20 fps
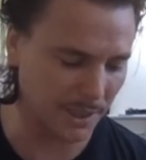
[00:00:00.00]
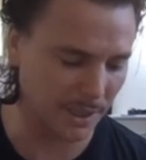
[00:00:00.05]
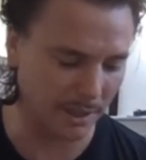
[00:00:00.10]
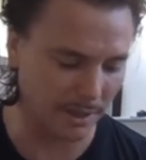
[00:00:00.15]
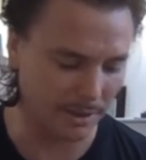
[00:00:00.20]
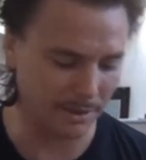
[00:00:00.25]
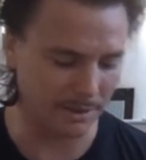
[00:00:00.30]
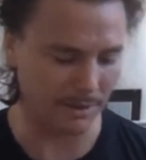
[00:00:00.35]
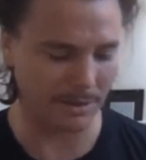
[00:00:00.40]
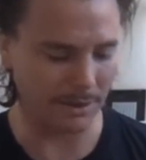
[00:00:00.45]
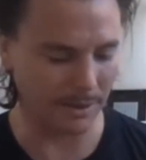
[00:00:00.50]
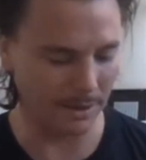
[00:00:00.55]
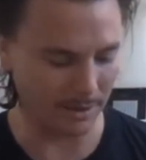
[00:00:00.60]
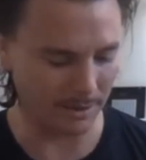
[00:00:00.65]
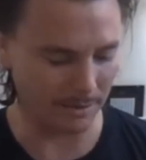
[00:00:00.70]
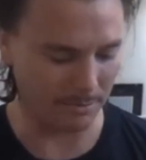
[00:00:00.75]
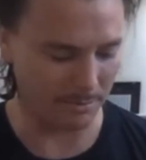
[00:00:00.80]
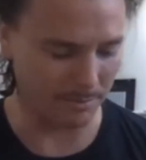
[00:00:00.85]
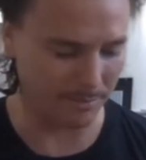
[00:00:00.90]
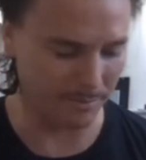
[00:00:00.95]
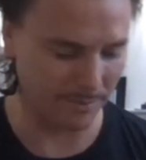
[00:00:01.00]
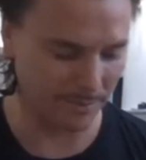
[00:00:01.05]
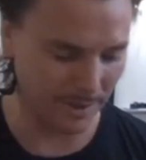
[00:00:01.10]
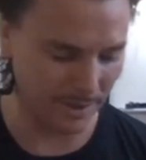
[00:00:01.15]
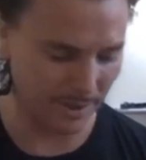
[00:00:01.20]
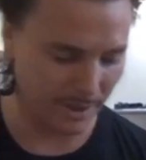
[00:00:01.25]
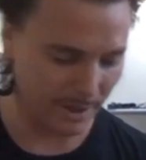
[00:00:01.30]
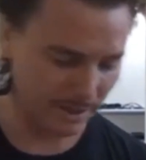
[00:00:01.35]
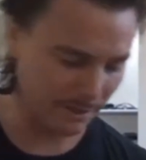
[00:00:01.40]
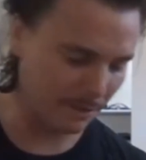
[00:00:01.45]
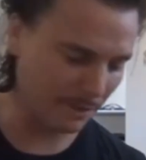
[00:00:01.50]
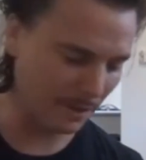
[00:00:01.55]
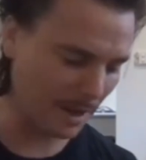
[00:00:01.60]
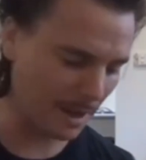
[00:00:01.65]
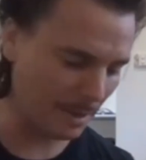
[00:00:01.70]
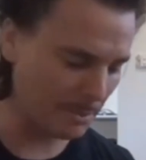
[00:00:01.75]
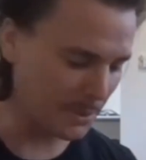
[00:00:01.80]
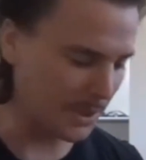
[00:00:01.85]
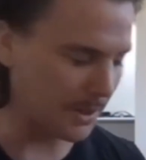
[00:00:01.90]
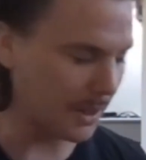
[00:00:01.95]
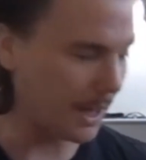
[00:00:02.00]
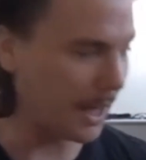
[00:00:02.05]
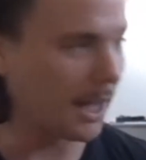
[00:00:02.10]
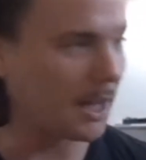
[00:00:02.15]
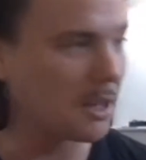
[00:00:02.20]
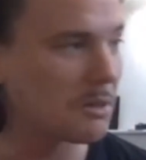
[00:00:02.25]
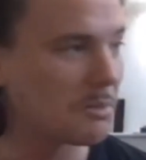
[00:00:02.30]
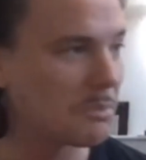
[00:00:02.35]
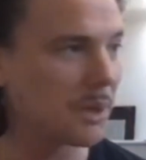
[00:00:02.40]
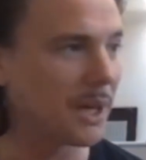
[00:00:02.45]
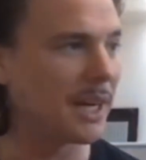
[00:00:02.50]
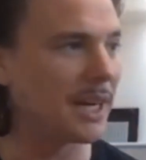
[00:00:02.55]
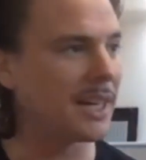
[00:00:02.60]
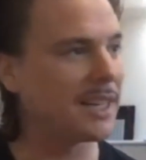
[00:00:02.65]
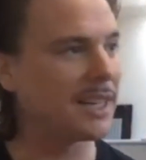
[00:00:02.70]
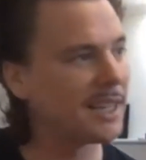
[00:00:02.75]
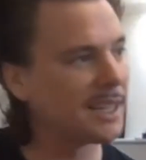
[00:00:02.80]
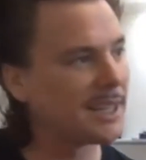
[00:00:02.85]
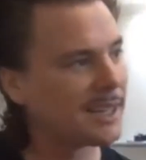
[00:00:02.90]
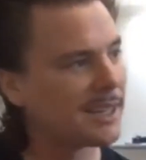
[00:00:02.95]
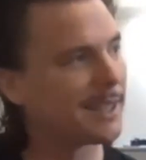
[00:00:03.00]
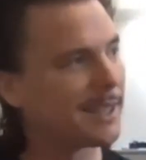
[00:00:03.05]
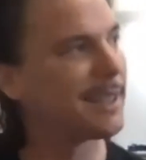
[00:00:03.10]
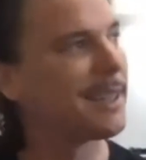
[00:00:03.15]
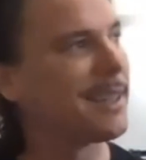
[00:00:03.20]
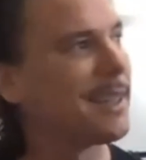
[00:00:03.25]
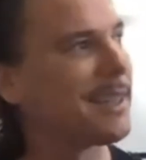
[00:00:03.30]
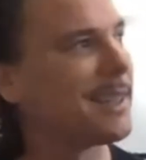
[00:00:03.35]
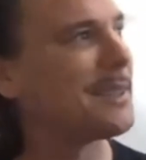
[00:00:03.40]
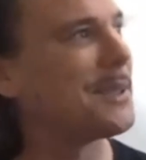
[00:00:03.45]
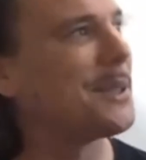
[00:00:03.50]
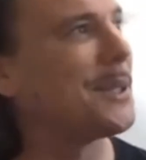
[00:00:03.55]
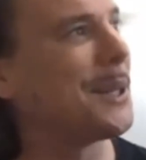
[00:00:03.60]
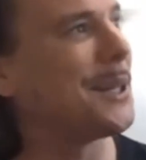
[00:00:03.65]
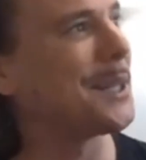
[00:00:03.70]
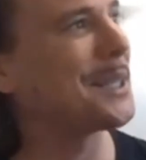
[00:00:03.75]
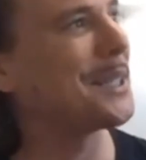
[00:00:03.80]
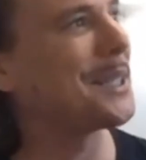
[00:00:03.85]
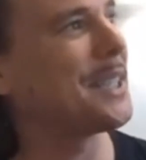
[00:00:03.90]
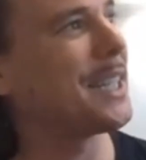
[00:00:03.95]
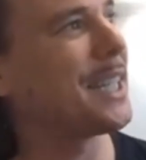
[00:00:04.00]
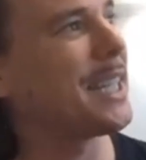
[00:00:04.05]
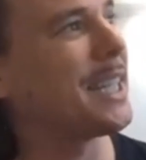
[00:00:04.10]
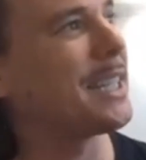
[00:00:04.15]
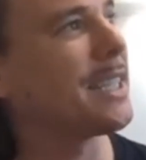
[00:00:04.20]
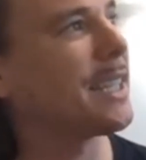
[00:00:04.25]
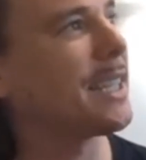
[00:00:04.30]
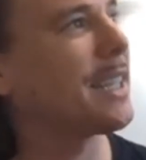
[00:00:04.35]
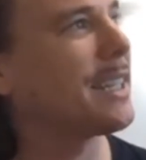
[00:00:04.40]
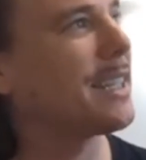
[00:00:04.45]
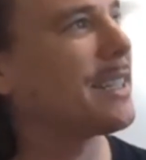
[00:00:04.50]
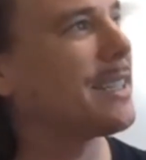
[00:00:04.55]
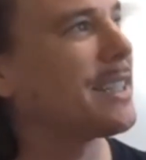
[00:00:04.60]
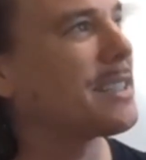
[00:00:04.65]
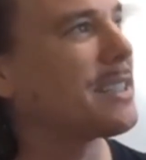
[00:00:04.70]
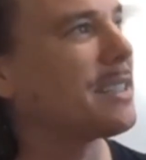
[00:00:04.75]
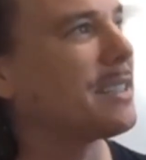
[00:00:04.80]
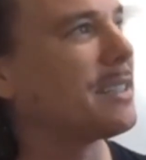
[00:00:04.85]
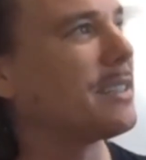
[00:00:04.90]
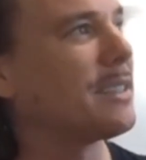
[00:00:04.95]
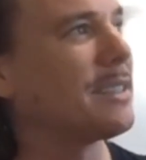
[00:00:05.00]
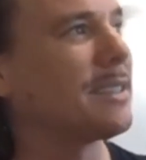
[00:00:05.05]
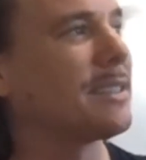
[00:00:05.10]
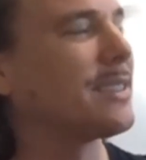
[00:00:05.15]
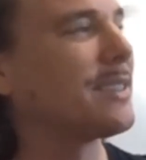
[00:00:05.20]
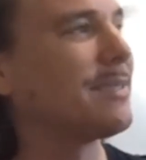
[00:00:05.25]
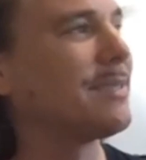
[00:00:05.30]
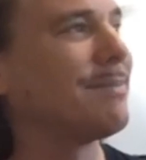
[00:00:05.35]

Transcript: and the vibes in that. But, oh God, it's